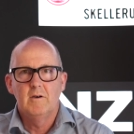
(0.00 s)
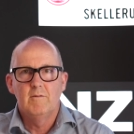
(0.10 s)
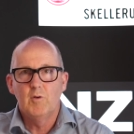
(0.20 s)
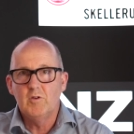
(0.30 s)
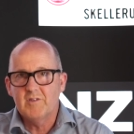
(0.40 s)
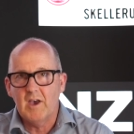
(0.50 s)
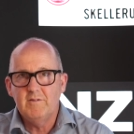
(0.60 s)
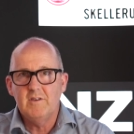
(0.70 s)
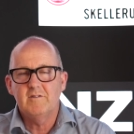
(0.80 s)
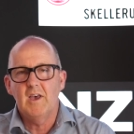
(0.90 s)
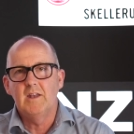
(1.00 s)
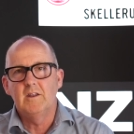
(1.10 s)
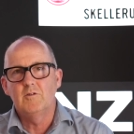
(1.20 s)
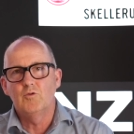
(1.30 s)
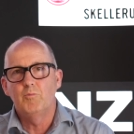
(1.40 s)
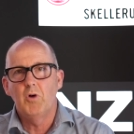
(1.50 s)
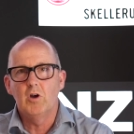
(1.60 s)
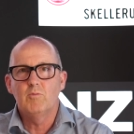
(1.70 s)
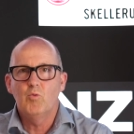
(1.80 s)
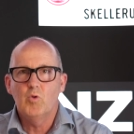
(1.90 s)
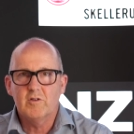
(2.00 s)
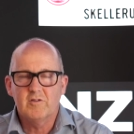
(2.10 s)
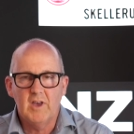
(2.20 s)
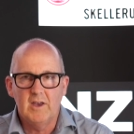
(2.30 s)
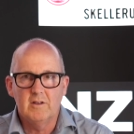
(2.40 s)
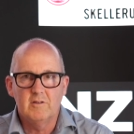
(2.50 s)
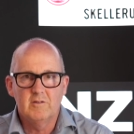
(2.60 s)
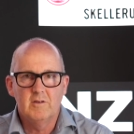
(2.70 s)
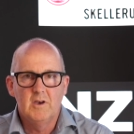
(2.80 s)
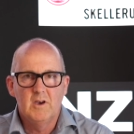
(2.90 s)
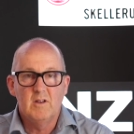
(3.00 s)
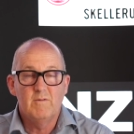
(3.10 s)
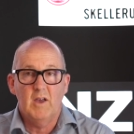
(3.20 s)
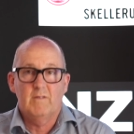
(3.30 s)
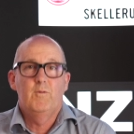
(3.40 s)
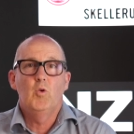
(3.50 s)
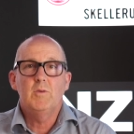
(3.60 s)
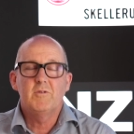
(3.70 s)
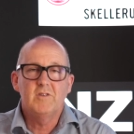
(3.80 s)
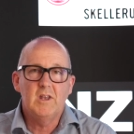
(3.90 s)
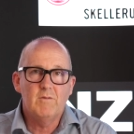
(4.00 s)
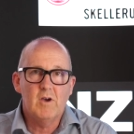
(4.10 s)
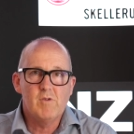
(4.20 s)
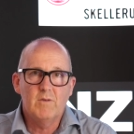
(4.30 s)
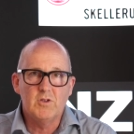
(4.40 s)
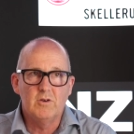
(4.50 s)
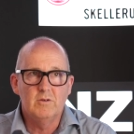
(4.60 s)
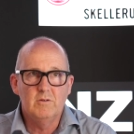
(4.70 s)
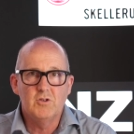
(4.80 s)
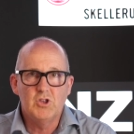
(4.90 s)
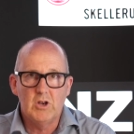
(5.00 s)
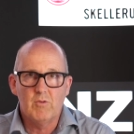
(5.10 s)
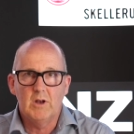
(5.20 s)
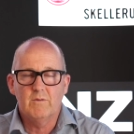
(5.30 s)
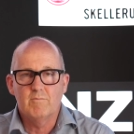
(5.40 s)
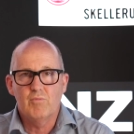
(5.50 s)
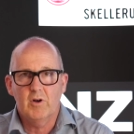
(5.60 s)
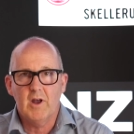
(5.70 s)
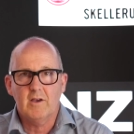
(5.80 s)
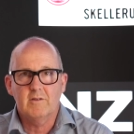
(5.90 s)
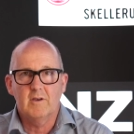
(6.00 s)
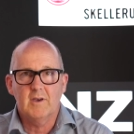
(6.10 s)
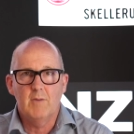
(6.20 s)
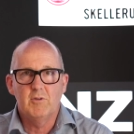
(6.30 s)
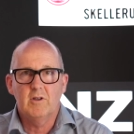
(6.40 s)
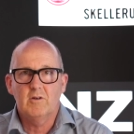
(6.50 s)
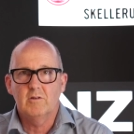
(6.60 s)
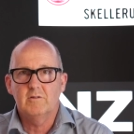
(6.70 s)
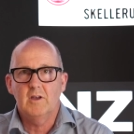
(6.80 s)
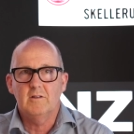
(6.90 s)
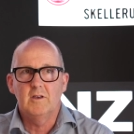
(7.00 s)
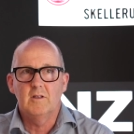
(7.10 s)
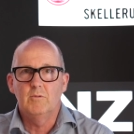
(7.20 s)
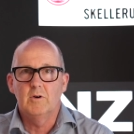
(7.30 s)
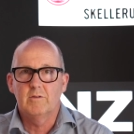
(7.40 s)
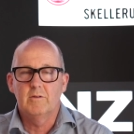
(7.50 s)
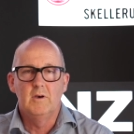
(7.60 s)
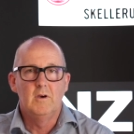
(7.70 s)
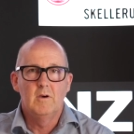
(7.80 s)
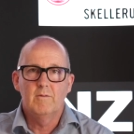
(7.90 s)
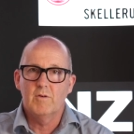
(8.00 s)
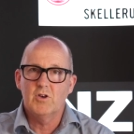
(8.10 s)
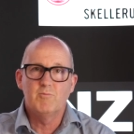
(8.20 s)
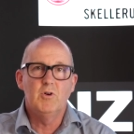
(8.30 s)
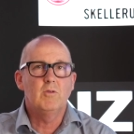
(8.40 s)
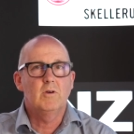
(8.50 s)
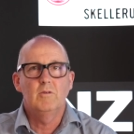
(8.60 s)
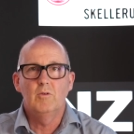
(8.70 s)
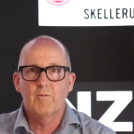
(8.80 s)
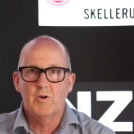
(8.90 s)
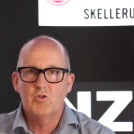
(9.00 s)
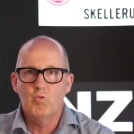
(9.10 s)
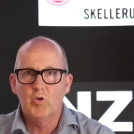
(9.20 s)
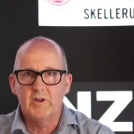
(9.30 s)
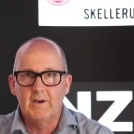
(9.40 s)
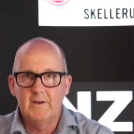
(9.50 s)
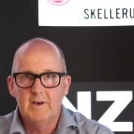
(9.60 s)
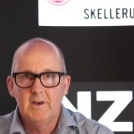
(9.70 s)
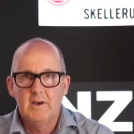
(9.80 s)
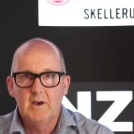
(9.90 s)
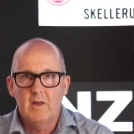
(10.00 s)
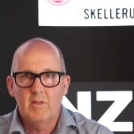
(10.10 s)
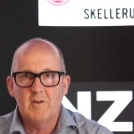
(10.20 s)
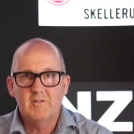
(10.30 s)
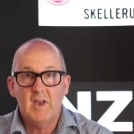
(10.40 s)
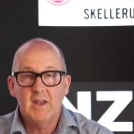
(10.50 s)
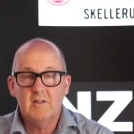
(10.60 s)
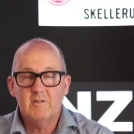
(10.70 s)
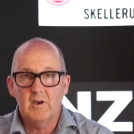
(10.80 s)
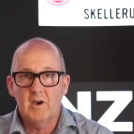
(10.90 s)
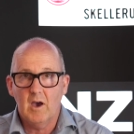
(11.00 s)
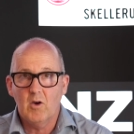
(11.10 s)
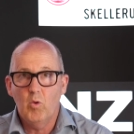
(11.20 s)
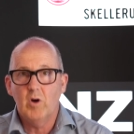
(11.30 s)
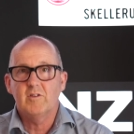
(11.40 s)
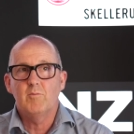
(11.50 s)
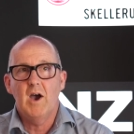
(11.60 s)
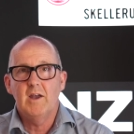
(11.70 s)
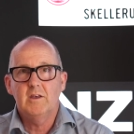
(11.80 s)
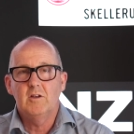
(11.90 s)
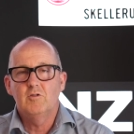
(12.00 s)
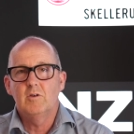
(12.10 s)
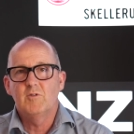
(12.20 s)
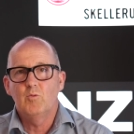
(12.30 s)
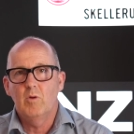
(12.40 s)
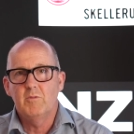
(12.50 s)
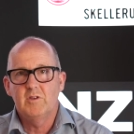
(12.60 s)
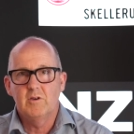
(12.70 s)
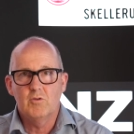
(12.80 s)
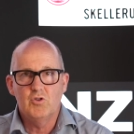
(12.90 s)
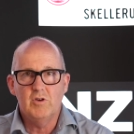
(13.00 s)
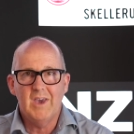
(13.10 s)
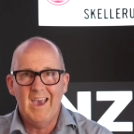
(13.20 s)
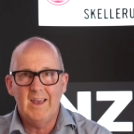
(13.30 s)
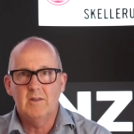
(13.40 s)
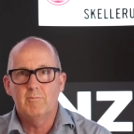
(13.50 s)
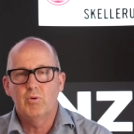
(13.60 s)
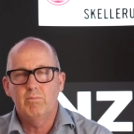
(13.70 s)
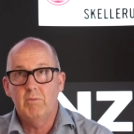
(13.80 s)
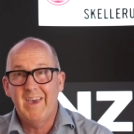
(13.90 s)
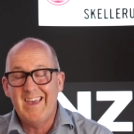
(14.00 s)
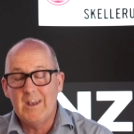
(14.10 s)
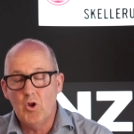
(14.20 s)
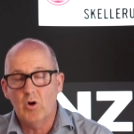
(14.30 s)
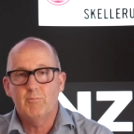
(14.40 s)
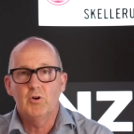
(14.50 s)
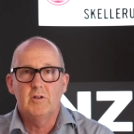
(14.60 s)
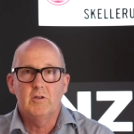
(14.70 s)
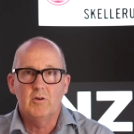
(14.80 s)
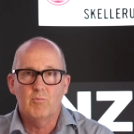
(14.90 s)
food safety standards or potable water standards. In fact, 40% of our revenue is generated from products that come into contact either with fresh milk or fresh water. Those standards are quite demanding in terms of what materials you can and cannot put into your